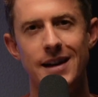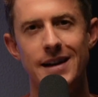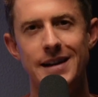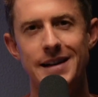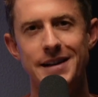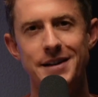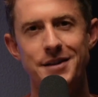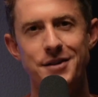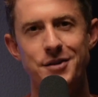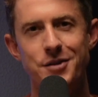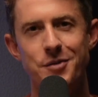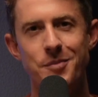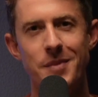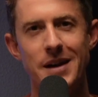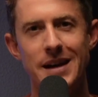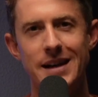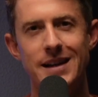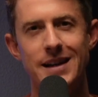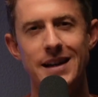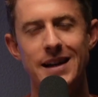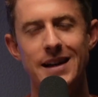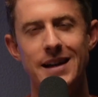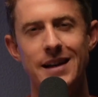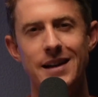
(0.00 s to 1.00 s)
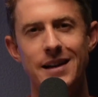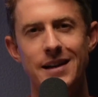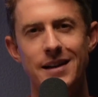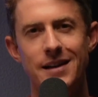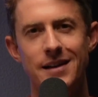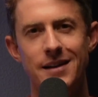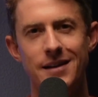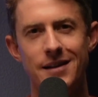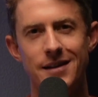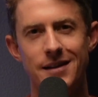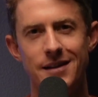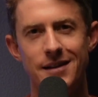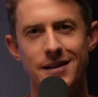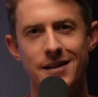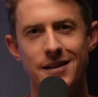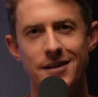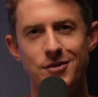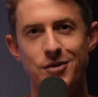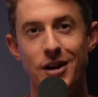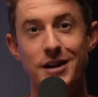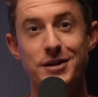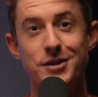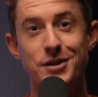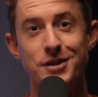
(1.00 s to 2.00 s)
and into making
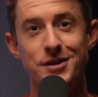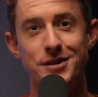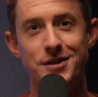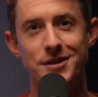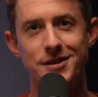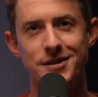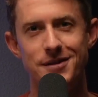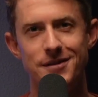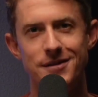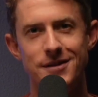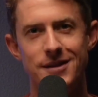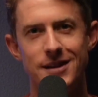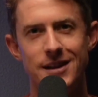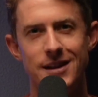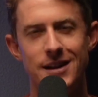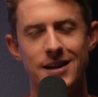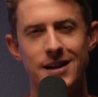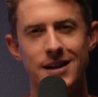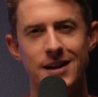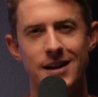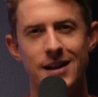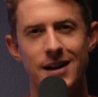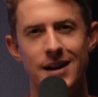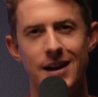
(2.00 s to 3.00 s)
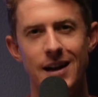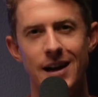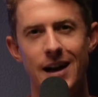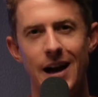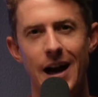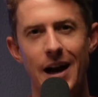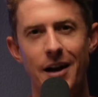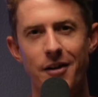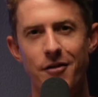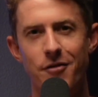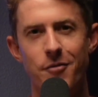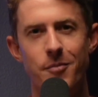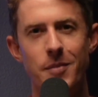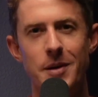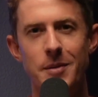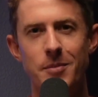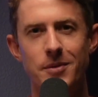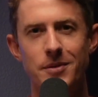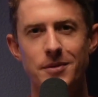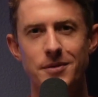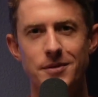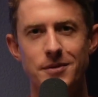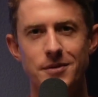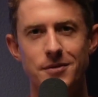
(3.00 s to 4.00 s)
treasures out of
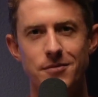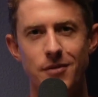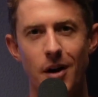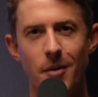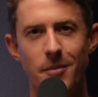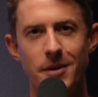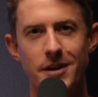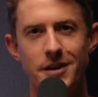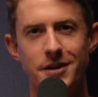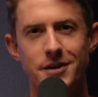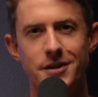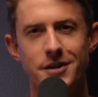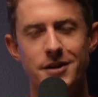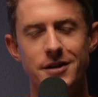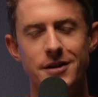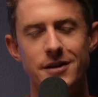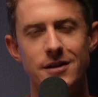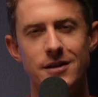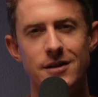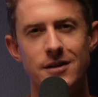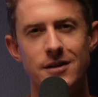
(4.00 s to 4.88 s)
people's rubbish.